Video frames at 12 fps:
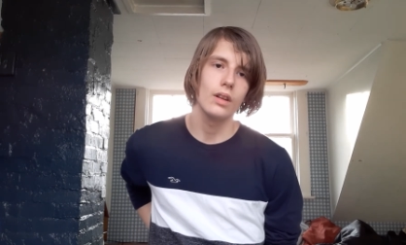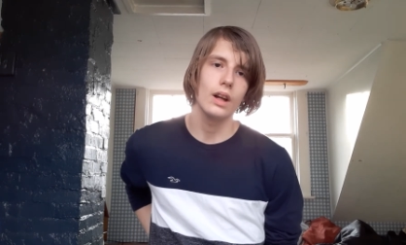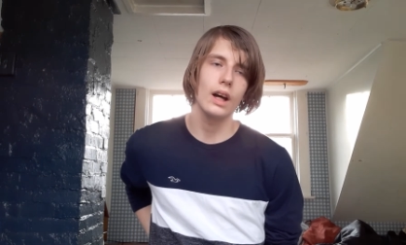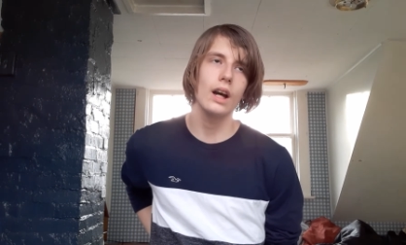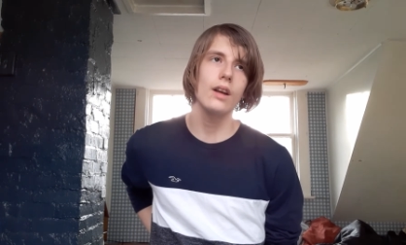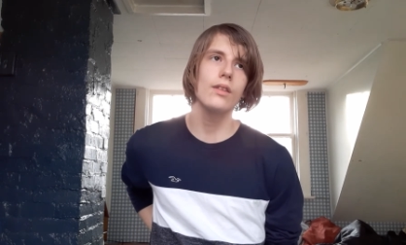
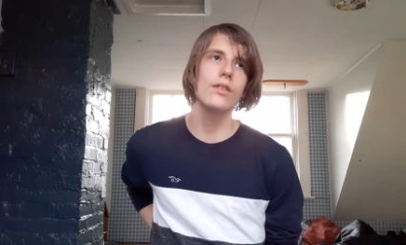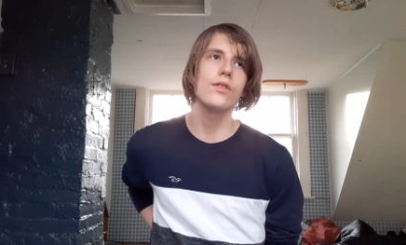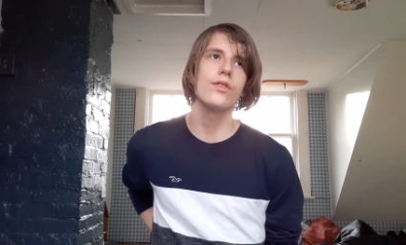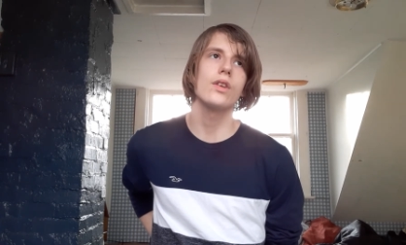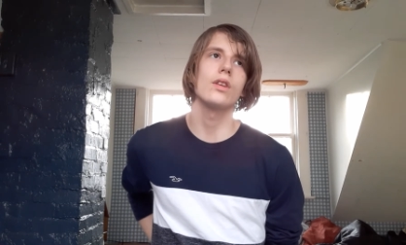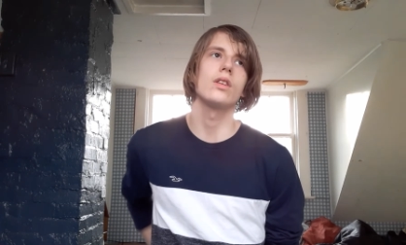I have a
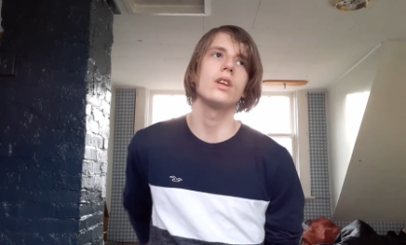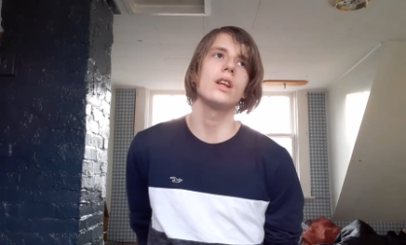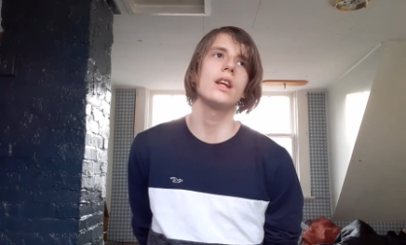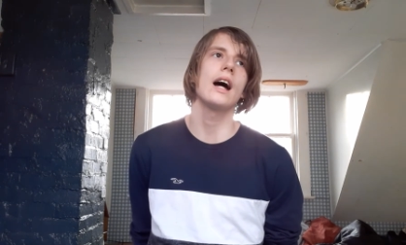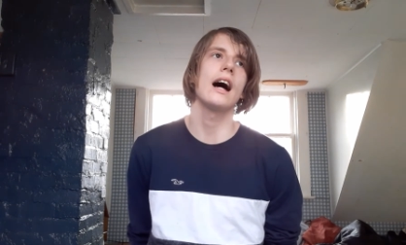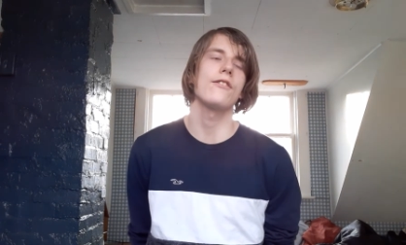
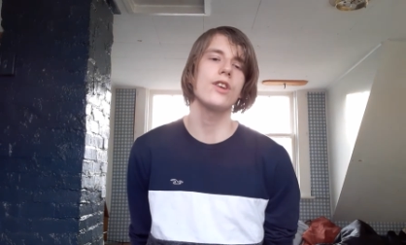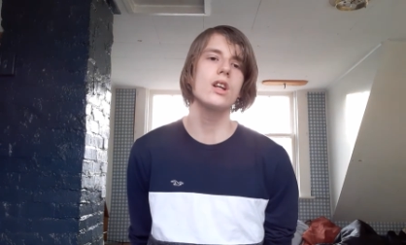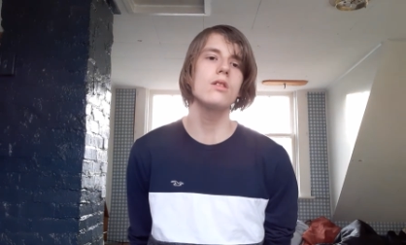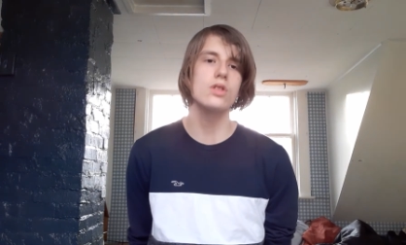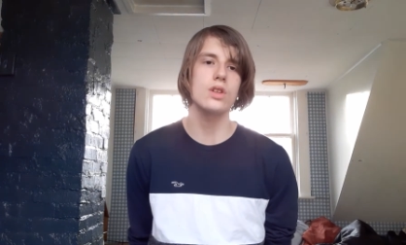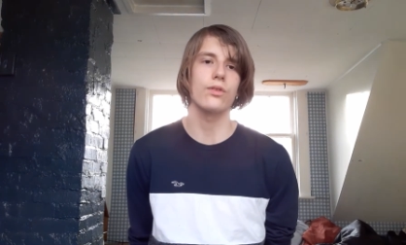yeah, I think
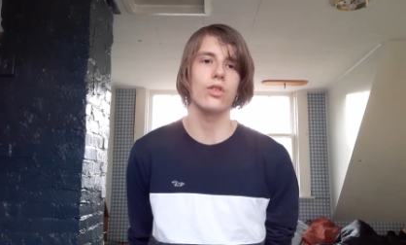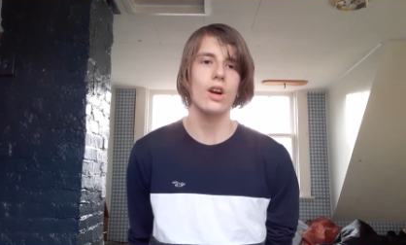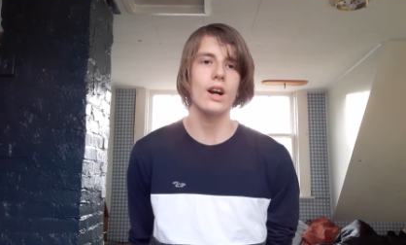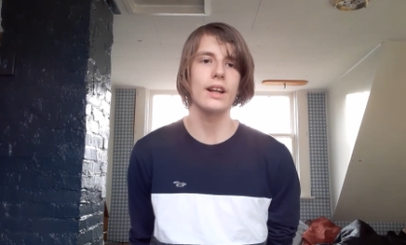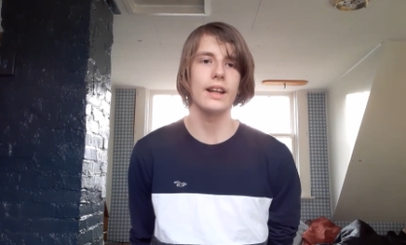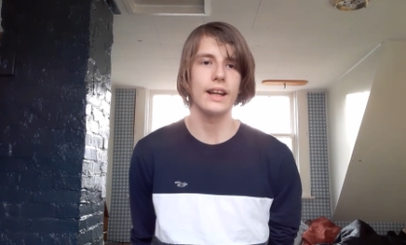it was a
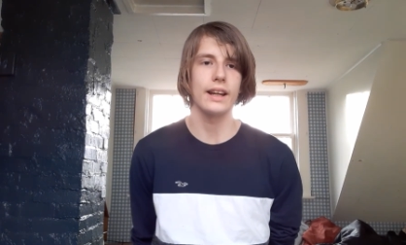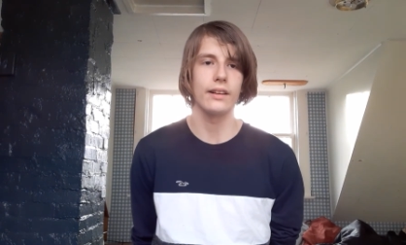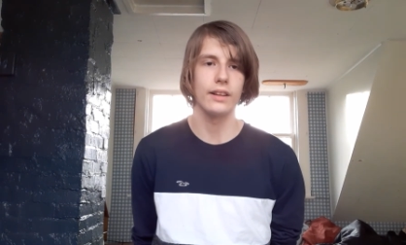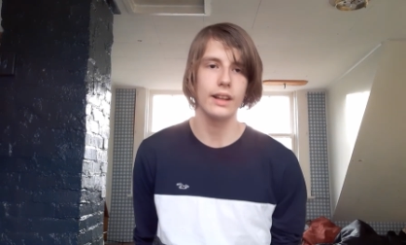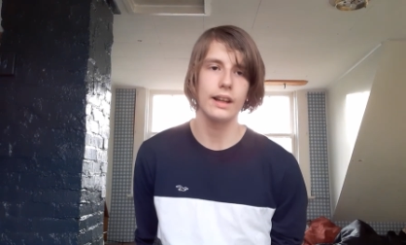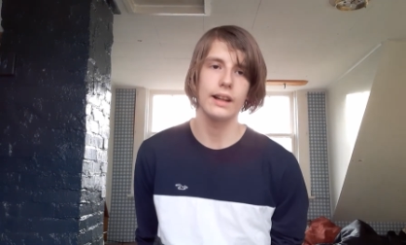
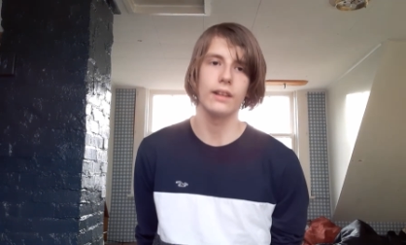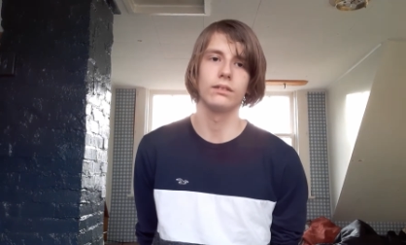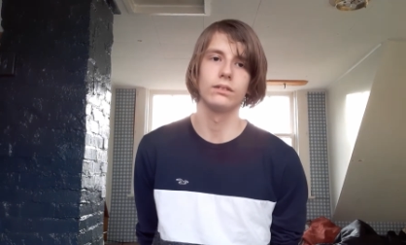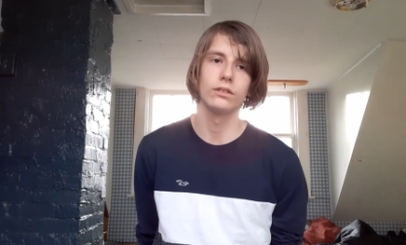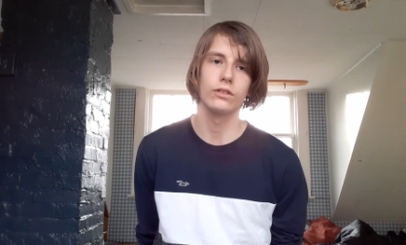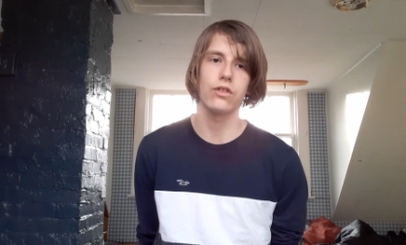Friday, yeah.
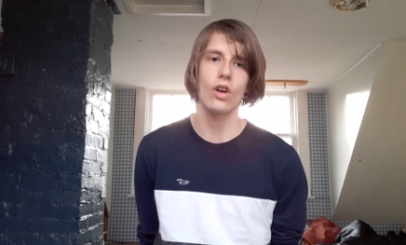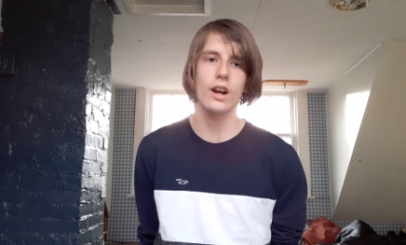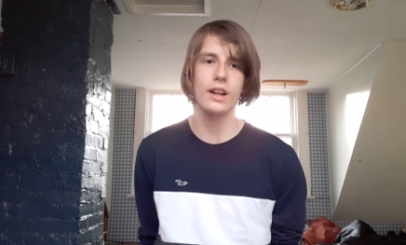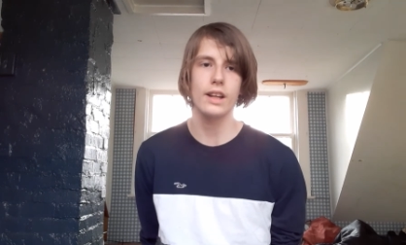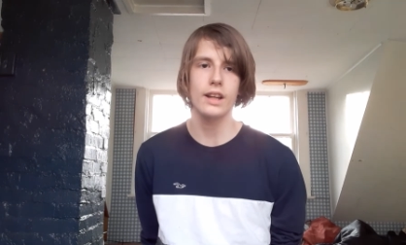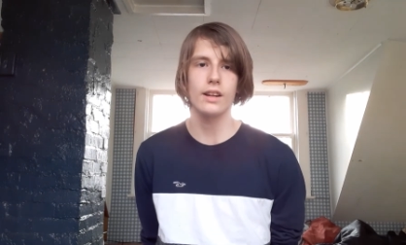
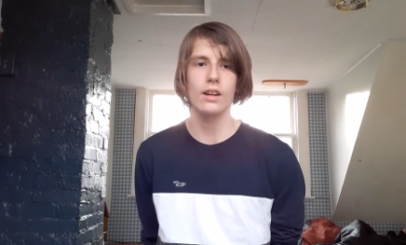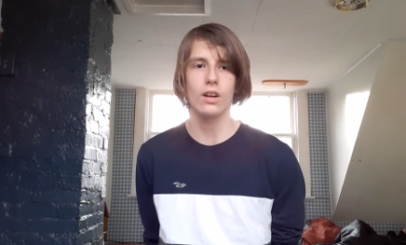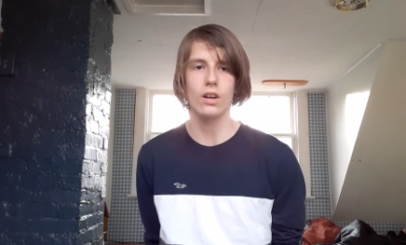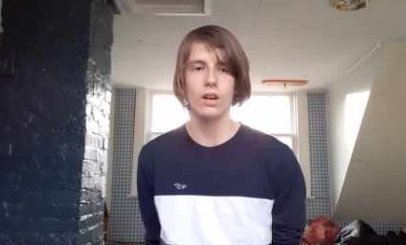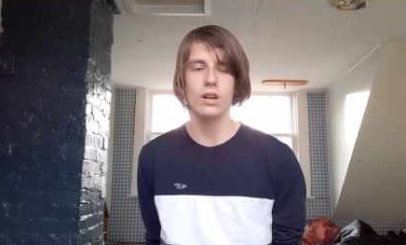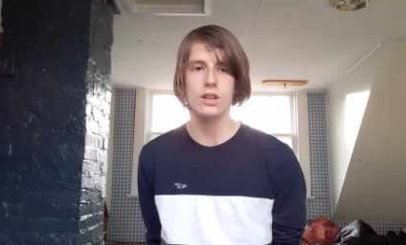Friday,
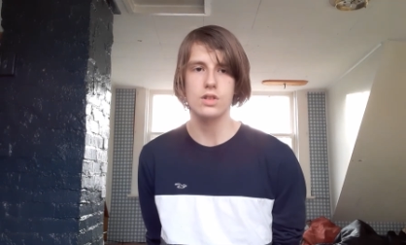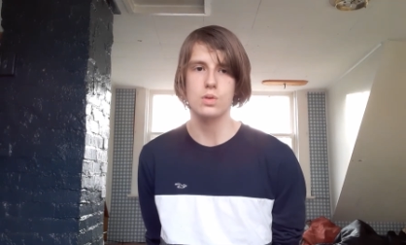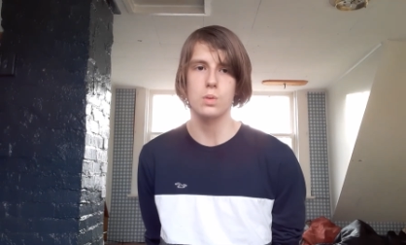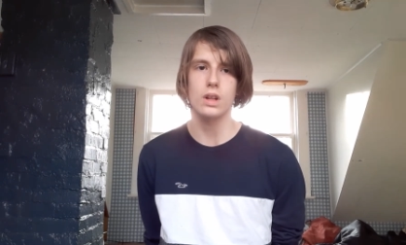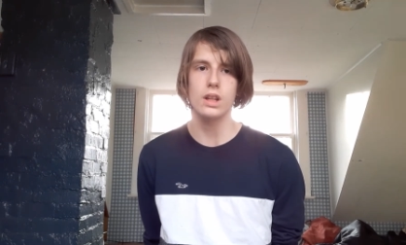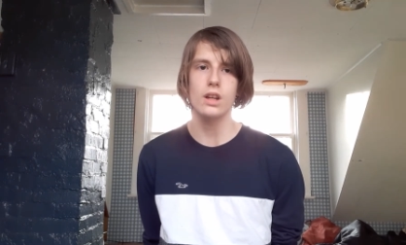
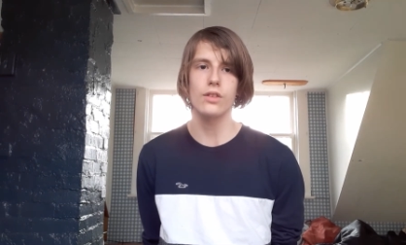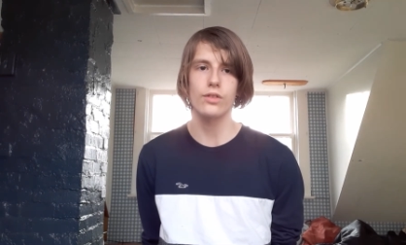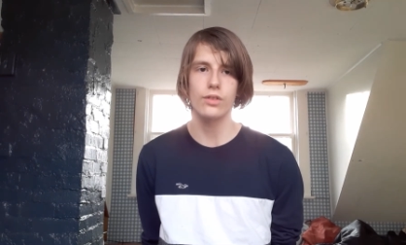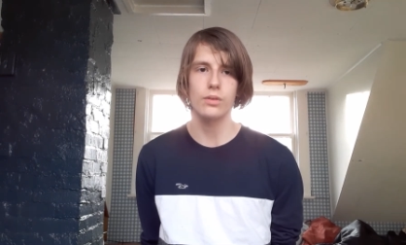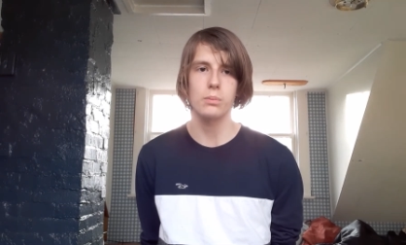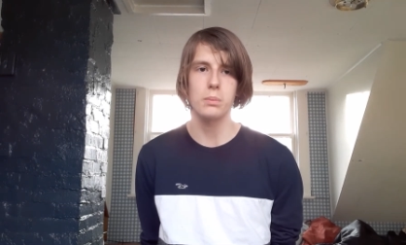August 20th,
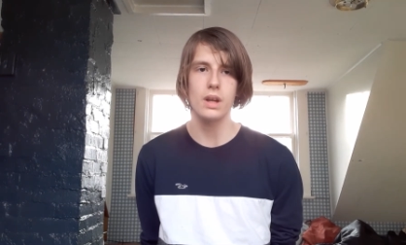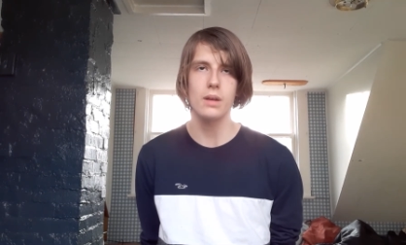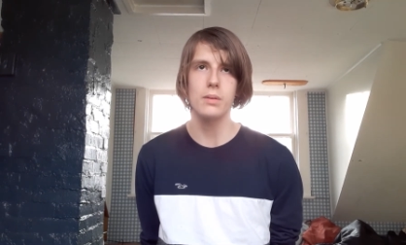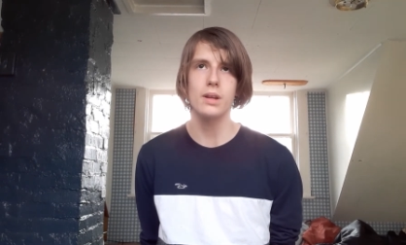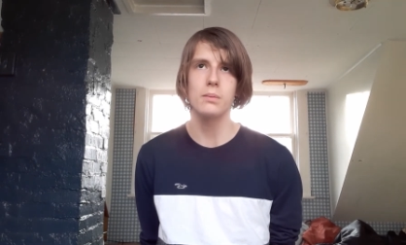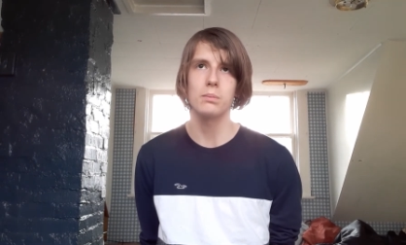
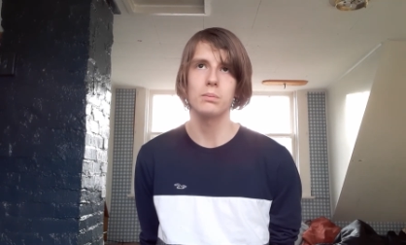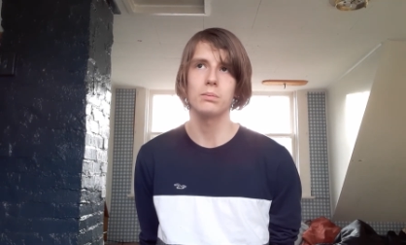maybe?